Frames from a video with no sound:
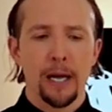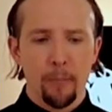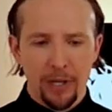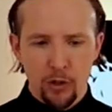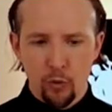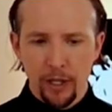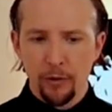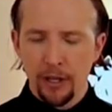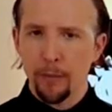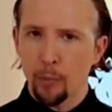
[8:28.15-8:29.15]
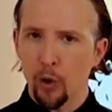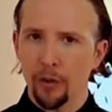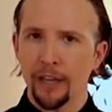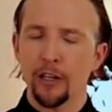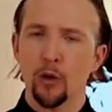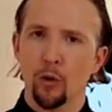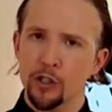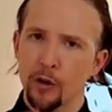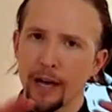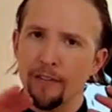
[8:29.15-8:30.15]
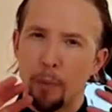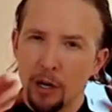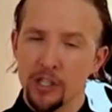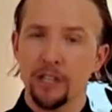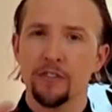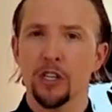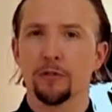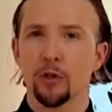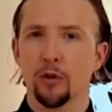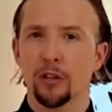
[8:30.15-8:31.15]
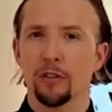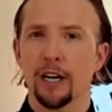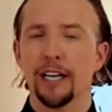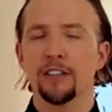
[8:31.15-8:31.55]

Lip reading: But it's really, really important that you also have a positive self-talk, right?